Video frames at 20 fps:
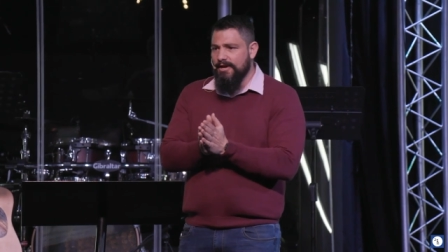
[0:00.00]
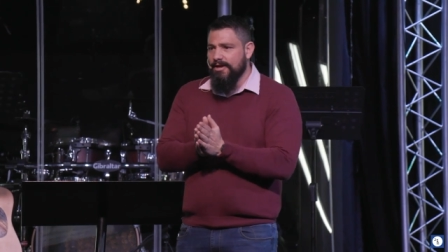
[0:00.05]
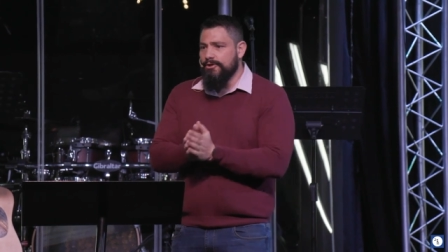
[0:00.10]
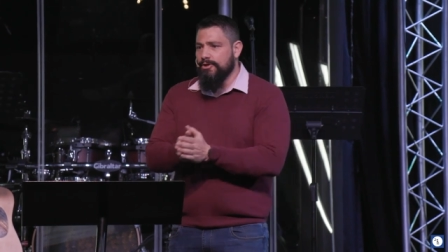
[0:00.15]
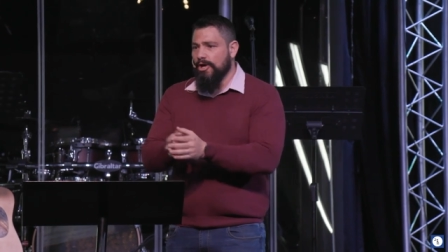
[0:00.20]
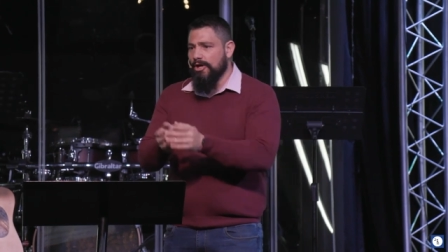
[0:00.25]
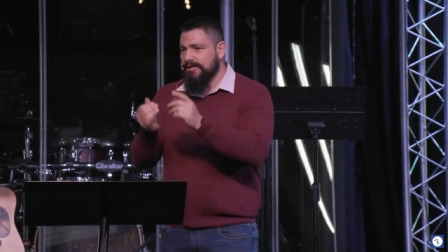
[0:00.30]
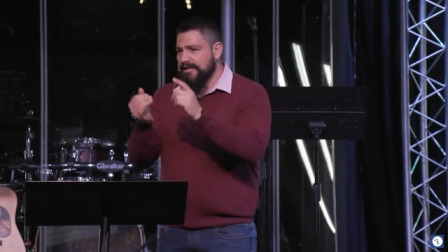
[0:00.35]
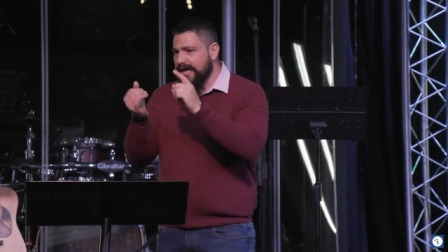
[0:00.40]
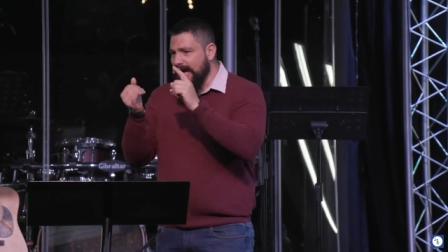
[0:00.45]

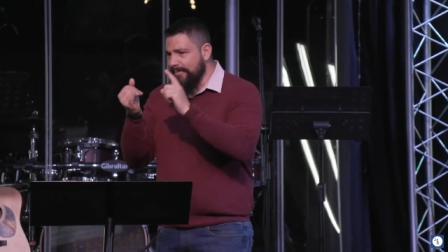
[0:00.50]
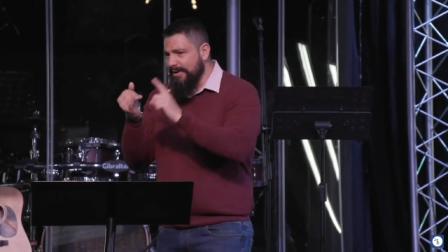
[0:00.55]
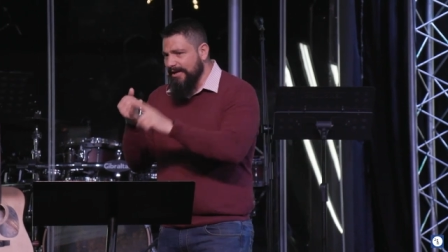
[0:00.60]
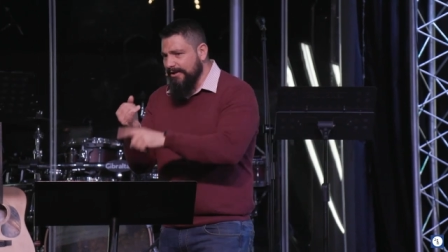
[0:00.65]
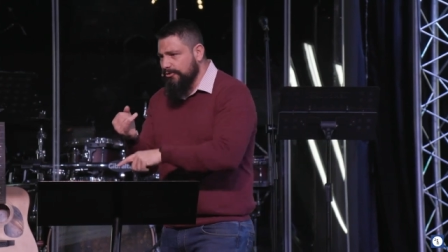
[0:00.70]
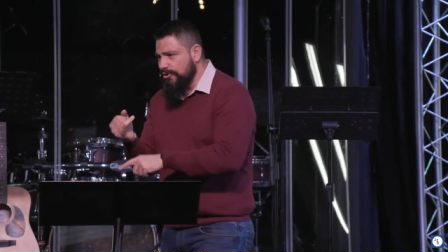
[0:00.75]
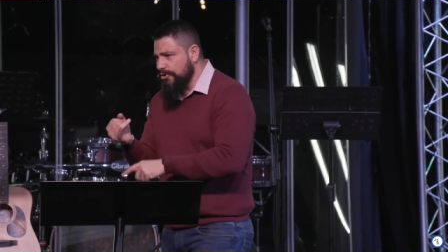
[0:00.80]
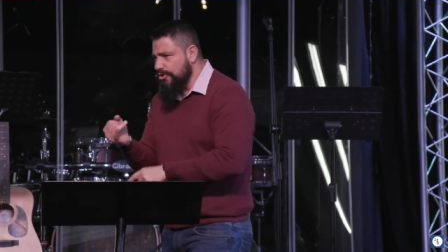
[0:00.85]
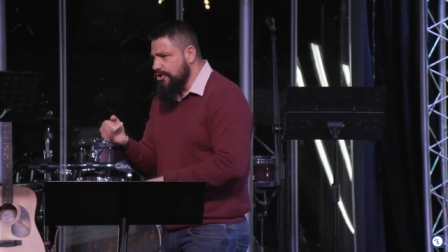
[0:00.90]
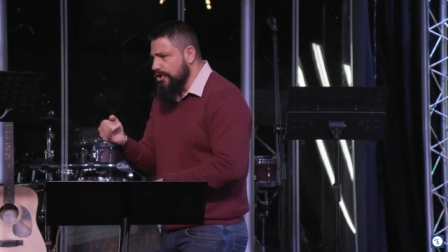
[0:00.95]
not
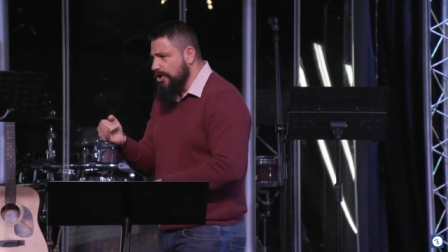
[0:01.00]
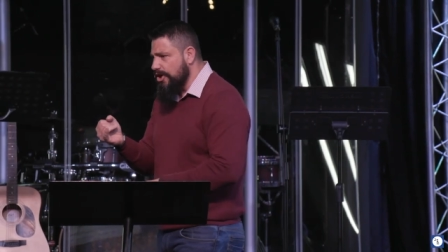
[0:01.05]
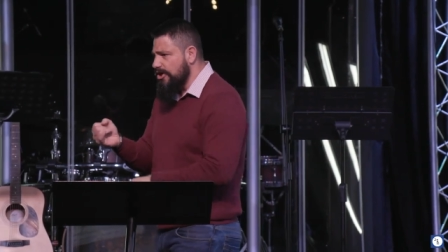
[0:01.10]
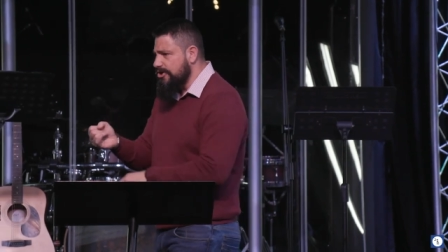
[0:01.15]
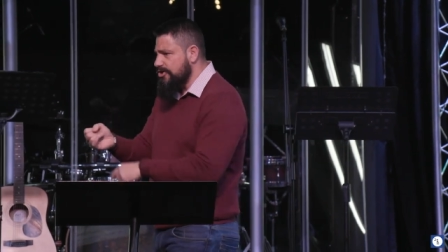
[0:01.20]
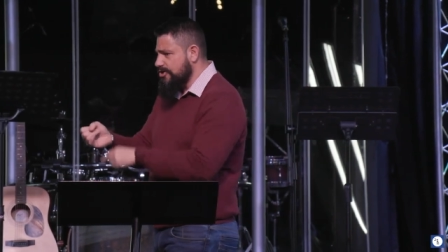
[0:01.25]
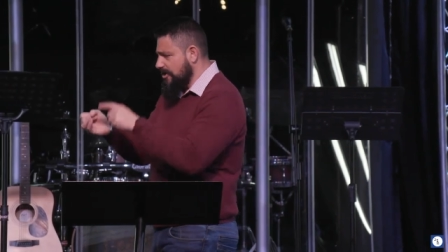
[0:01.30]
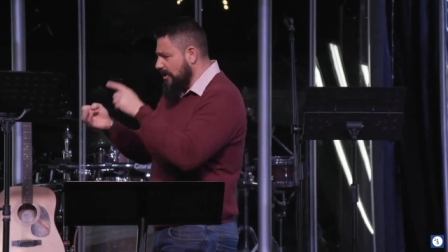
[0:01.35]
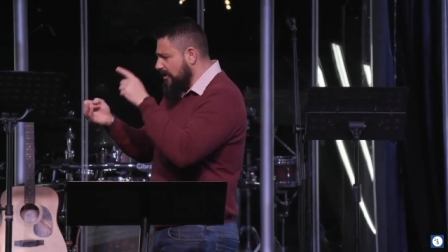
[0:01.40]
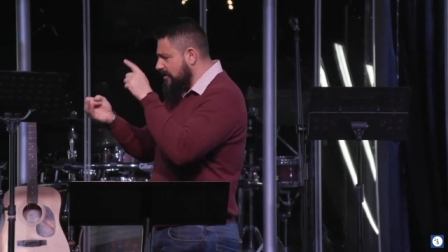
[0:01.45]
coming to
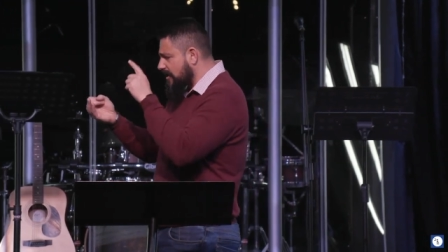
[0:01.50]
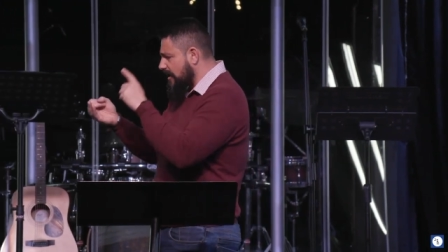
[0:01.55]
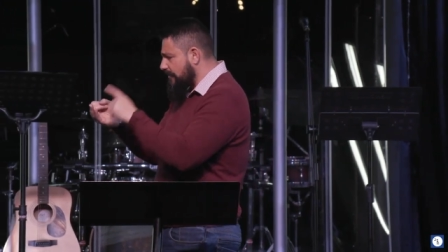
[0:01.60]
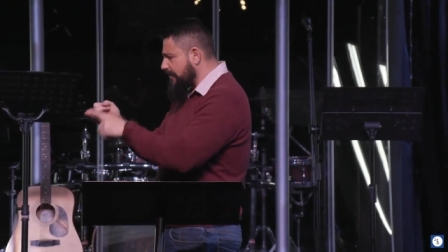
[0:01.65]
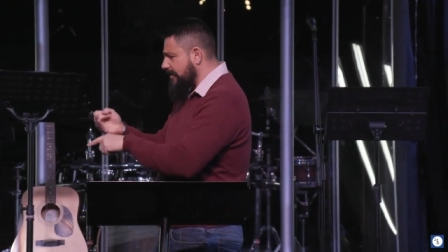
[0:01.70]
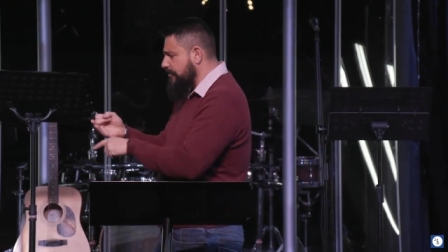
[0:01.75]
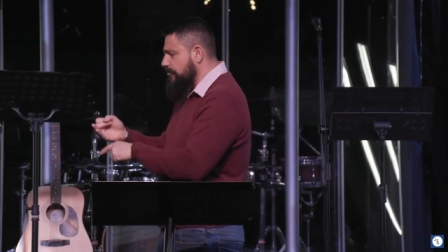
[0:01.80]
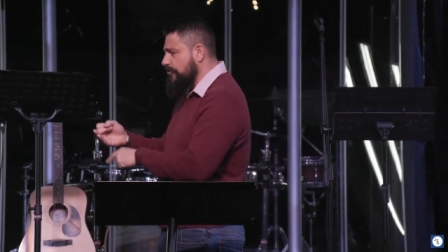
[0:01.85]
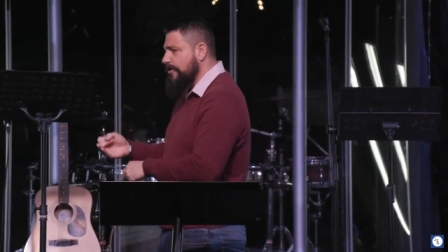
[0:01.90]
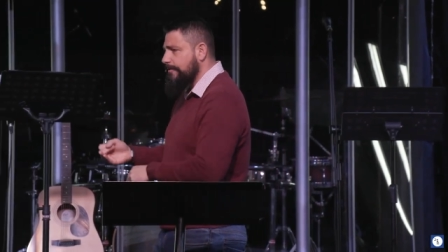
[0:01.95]
church, not
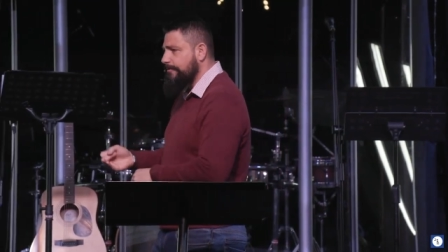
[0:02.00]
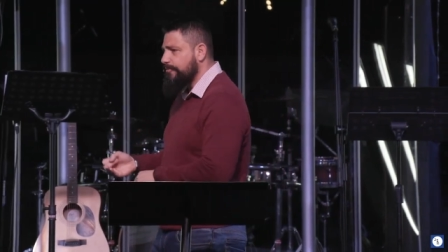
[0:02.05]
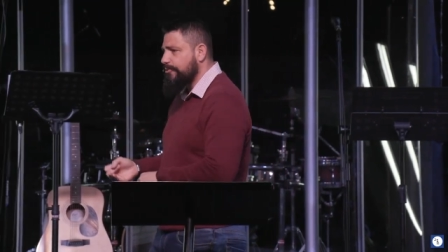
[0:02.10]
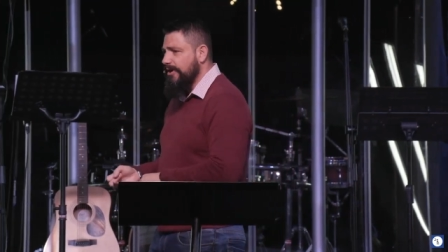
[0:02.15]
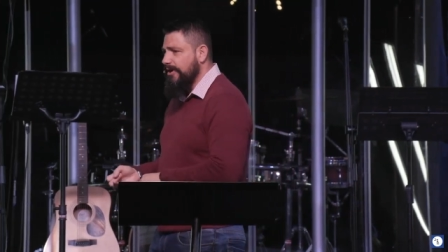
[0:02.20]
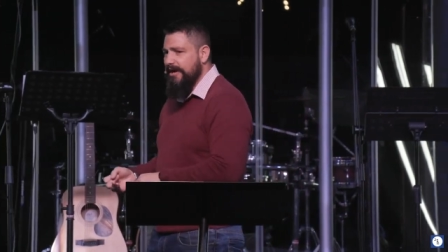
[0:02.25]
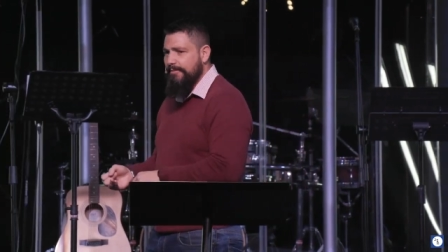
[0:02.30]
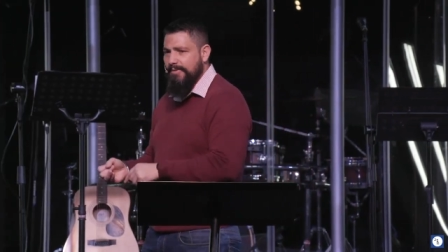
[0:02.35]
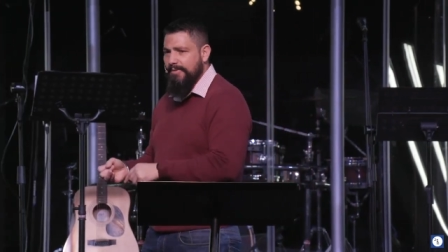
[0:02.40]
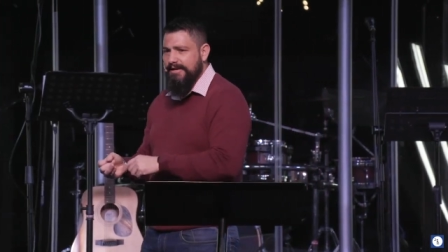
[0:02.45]
coming to the
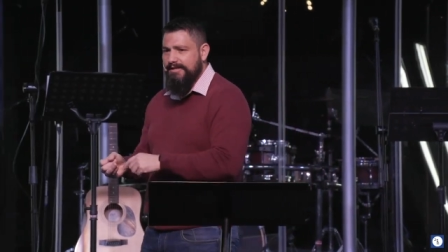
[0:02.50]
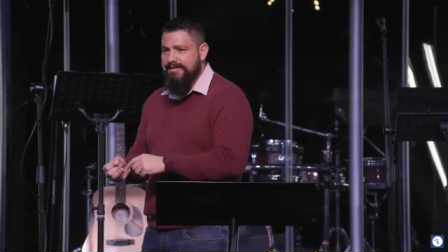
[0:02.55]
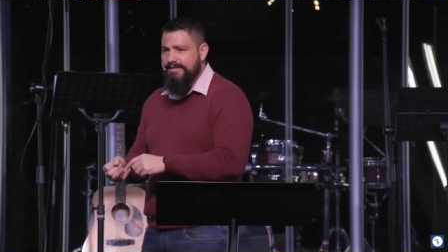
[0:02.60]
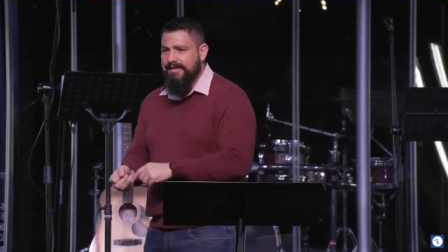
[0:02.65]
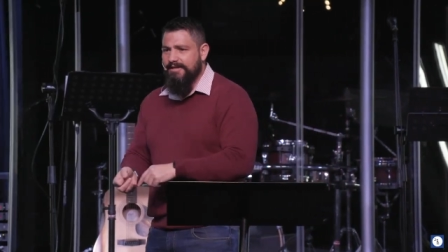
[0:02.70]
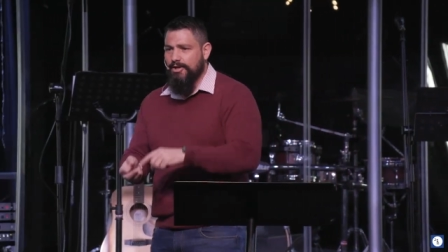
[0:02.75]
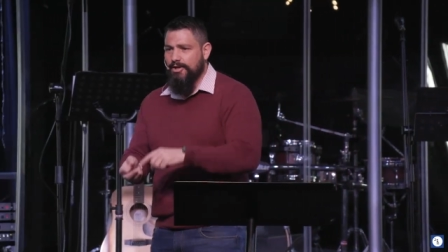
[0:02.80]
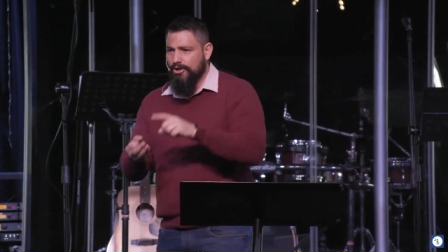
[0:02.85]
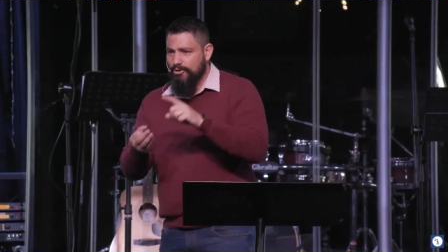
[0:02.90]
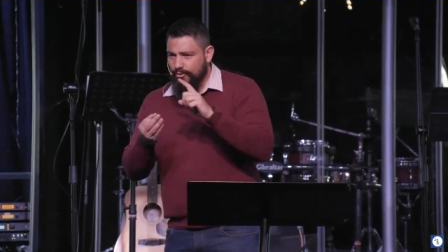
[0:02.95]
prayer
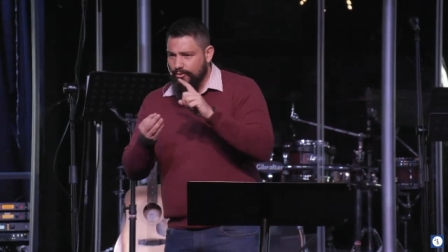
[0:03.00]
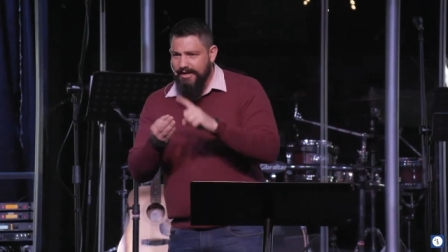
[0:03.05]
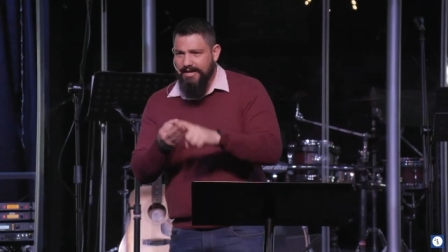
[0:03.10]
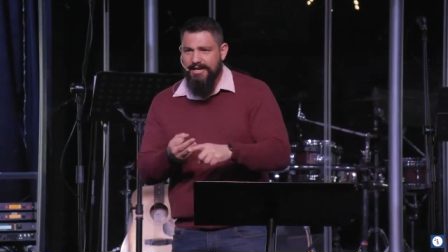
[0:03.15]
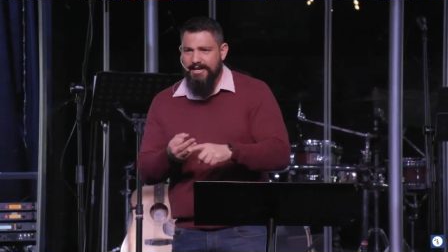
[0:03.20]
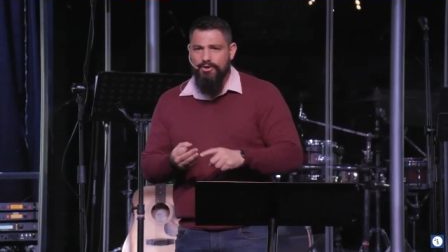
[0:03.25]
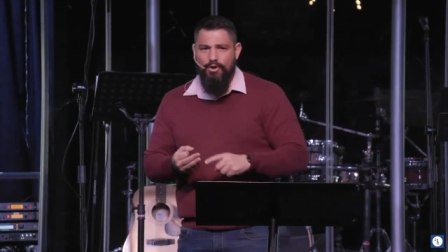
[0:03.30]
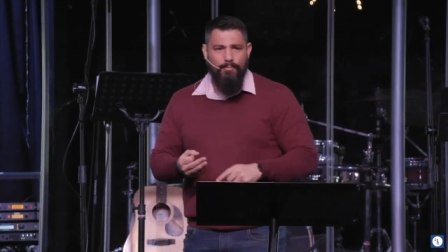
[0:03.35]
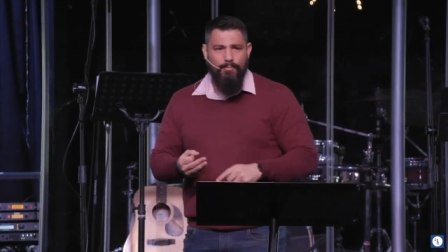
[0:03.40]
meeting, not reading your